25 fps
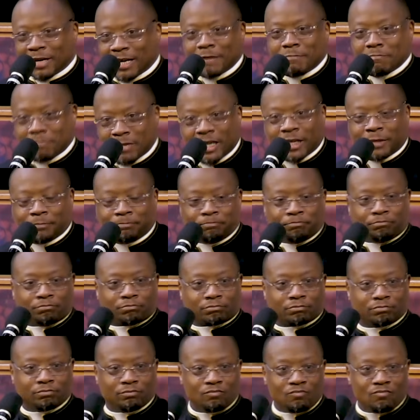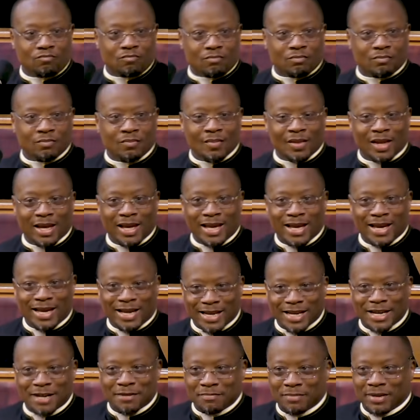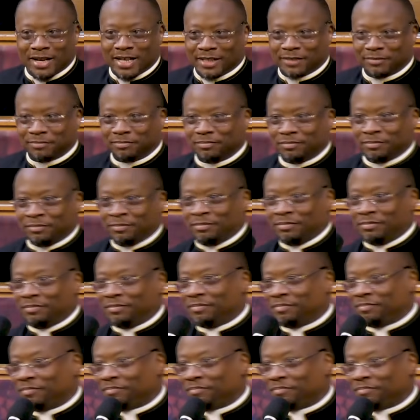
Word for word: Amen. Amen.